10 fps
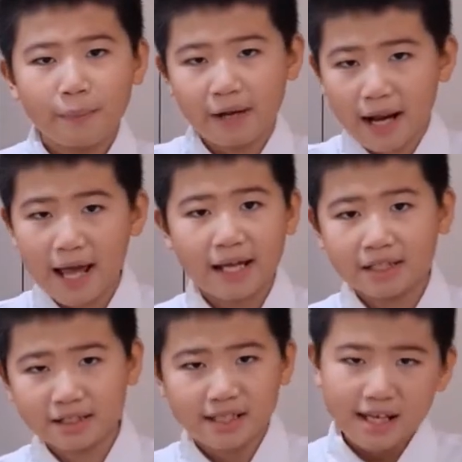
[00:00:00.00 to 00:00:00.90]

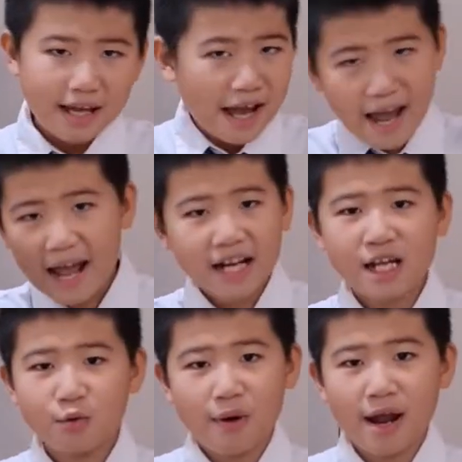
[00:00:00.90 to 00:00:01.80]
plants,
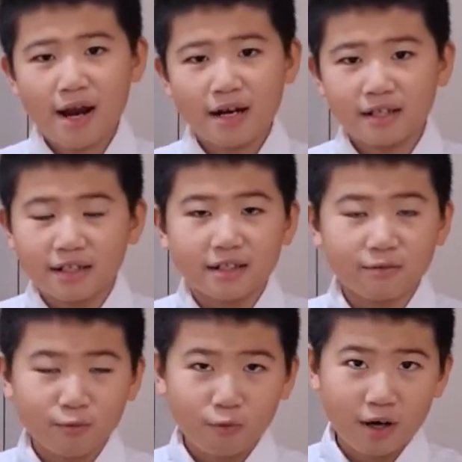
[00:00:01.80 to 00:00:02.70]
anywhere
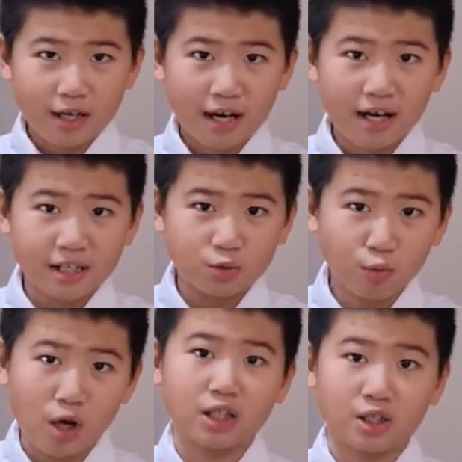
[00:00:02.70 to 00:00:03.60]
where there is
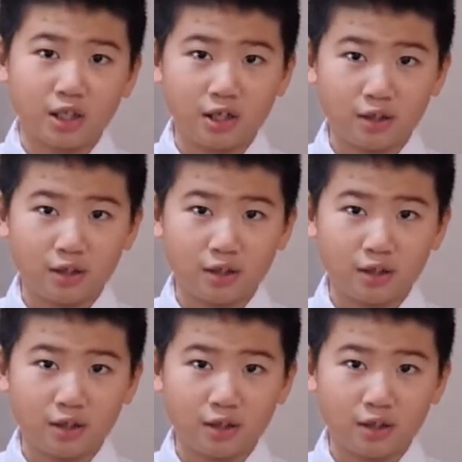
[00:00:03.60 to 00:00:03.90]
water.